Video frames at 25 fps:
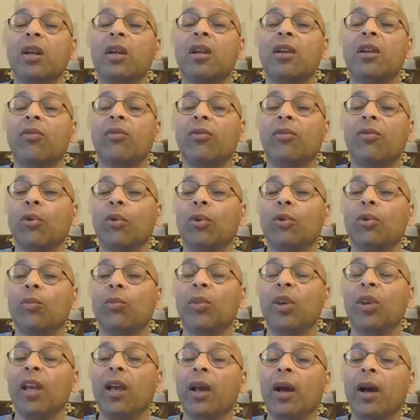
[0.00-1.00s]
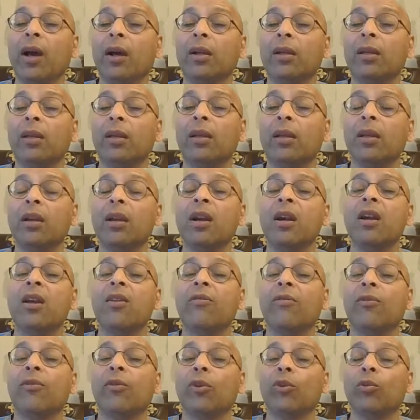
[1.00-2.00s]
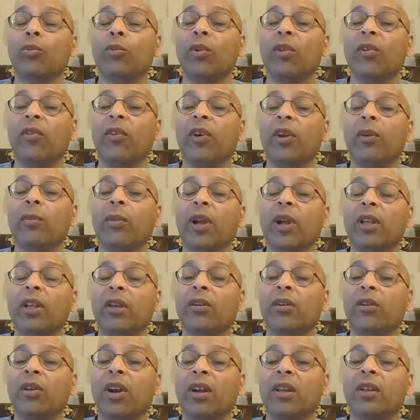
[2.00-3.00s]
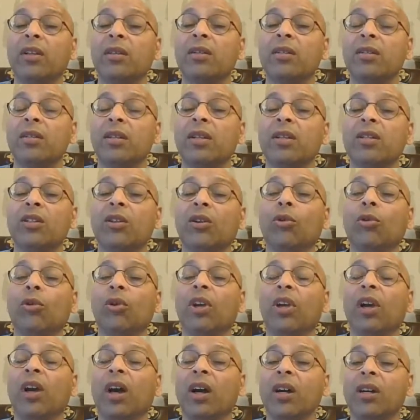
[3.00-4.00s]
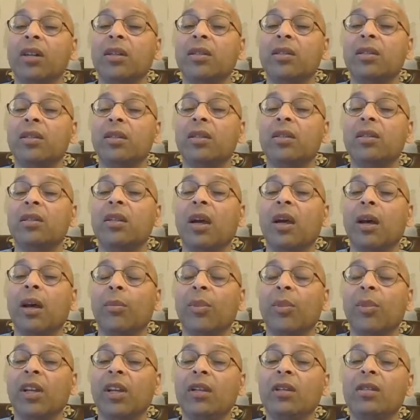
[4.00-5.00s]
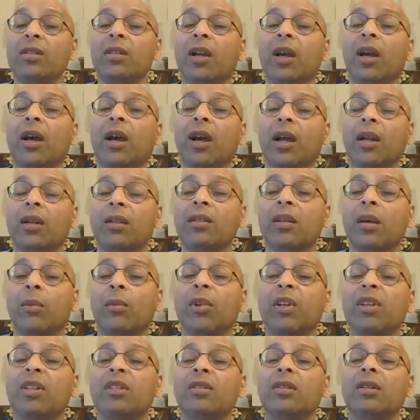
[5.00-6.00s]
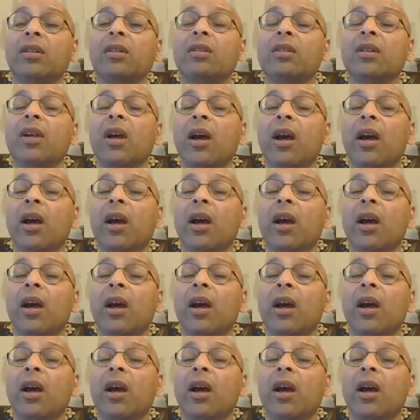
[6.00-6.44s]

If you want to be healthy, if you want to prevent many chronic disease, including heart disease, diabetes, Alzheimer's disease,